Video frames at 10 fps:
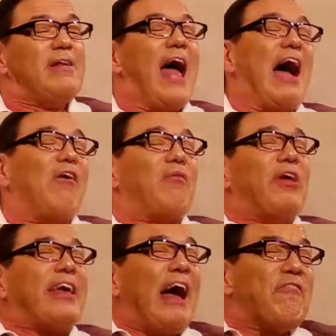Now,
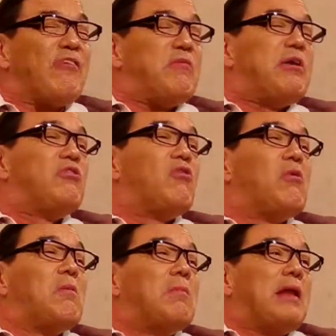the cafe we
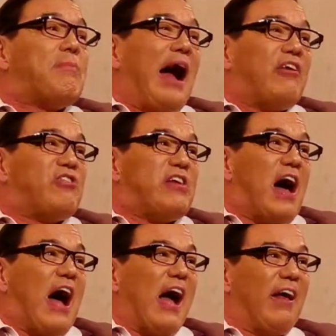normally
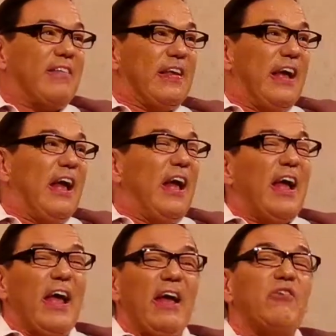
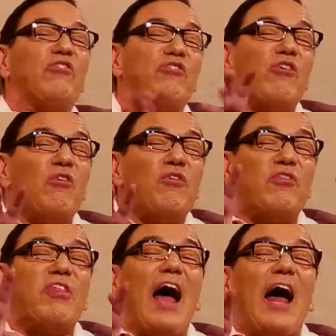patronise is
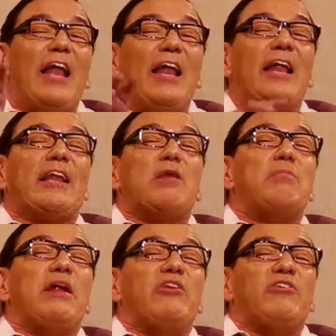just that little
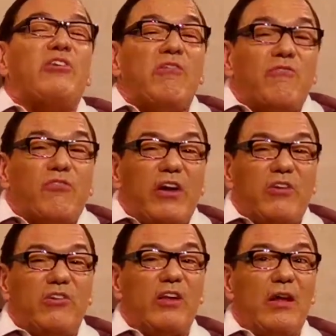bit
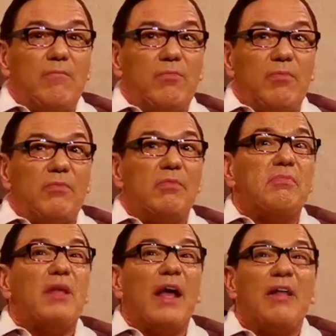different.
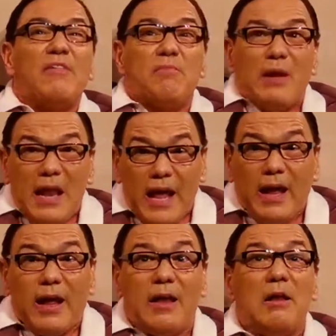It's
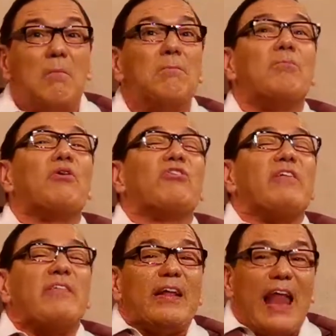plain, but
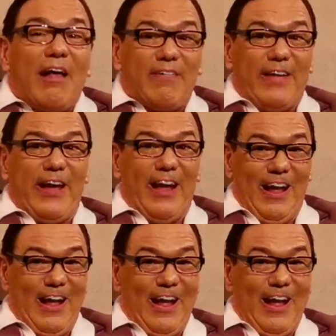it's classy.